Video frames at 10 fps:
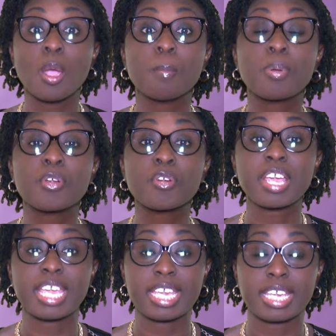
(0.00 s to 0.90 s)

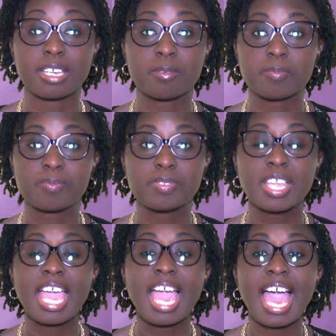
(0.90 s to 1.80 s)
Prey,
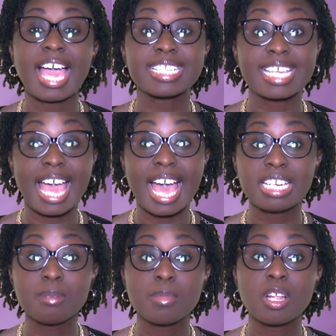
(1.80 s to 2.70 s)
an
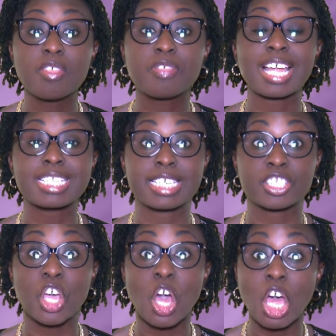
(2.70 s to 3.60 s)
animal that
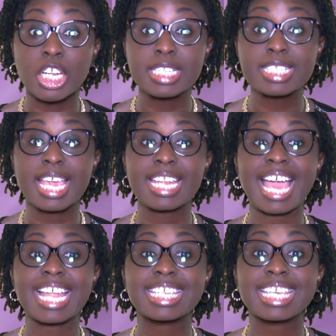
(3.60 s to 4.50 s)
is hunted
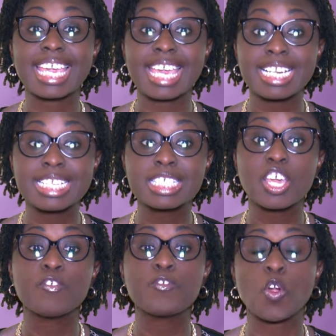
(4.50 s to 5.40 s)
and killed
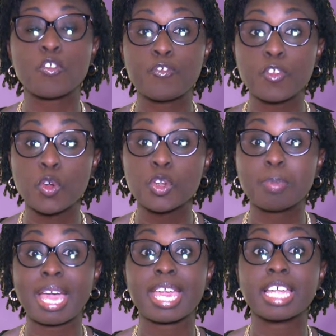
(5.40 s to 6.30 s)
for food
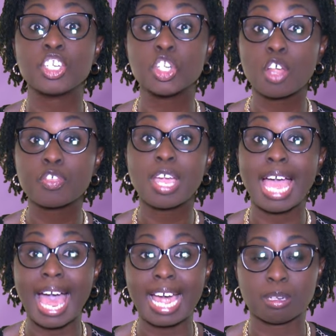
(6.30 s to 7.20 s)
by another
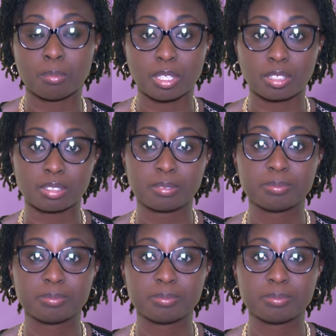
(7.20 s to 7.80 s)
animal